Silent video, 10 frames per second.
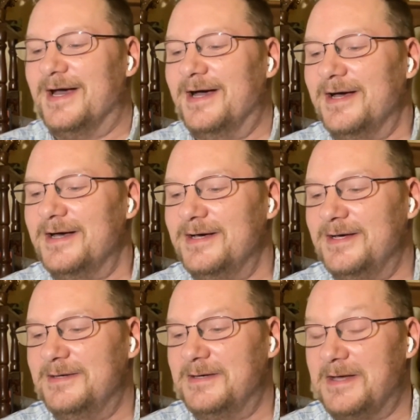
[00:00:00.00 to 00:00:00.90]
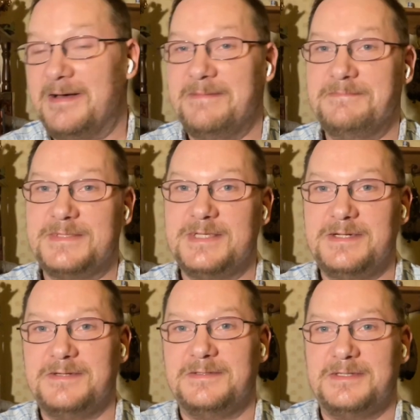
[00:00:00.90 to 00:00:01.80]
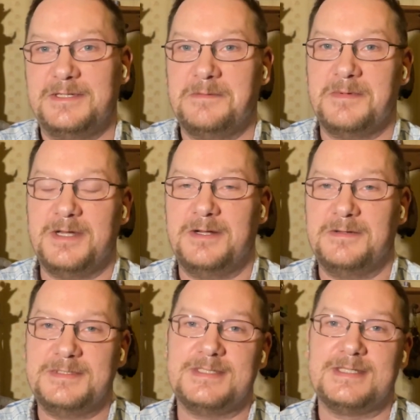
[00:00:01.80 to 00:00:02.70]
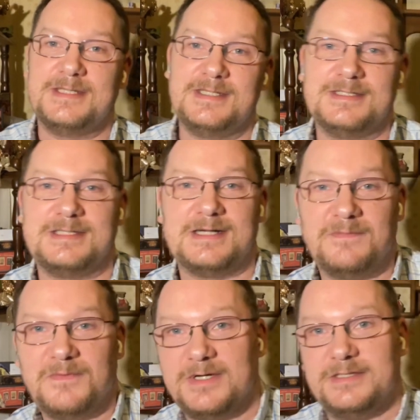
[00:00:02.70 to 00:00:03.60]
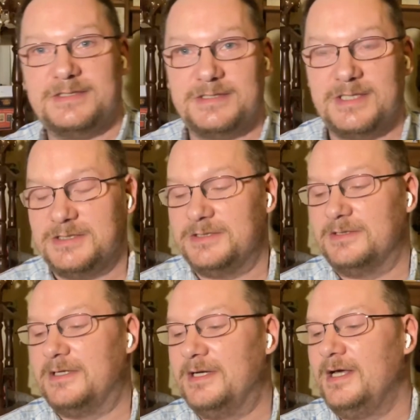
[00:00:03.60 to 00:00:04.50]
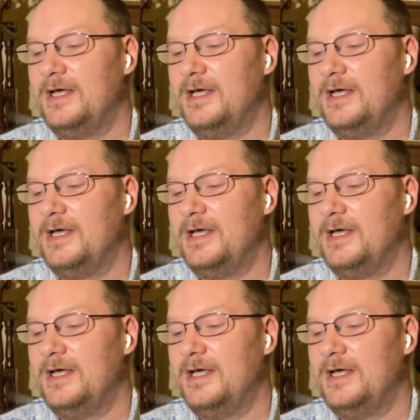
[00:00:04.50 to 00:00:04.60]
I'm sitting here looking at my notes, the things that I wanted to touch on.